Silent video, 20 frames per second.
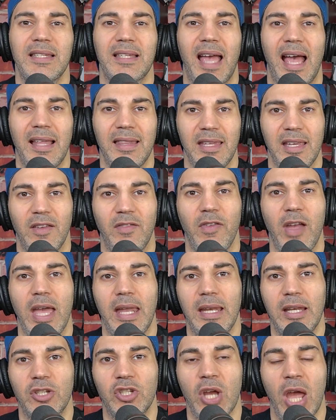I had the
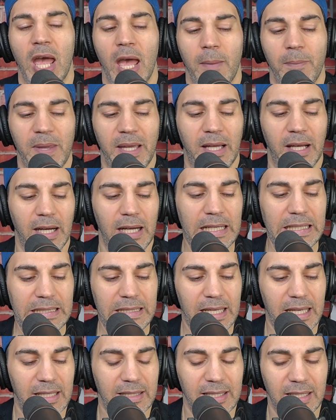advantage, because
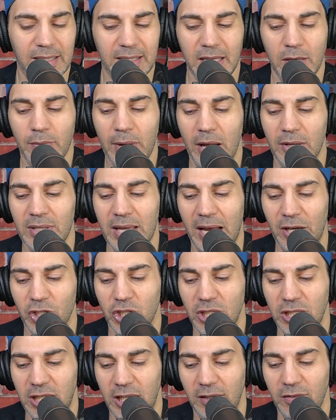16 rounds
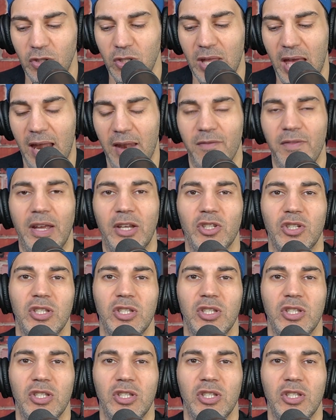actually gives you that advantage,